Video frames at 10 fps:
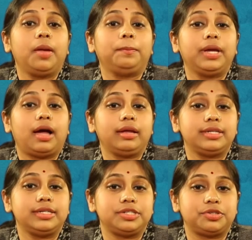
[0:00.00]

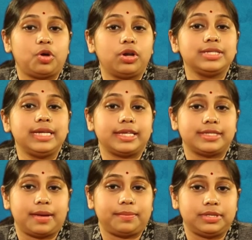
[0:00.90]
behind the technology
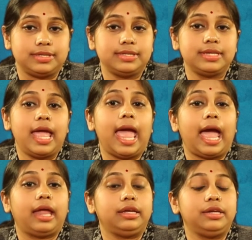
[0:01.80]
acceptance
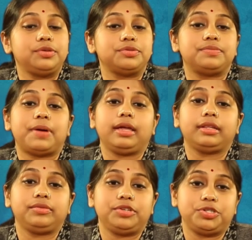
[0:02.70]
and use by
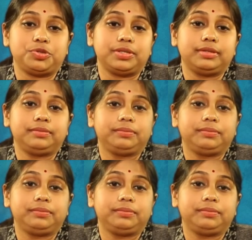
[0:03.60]
individual.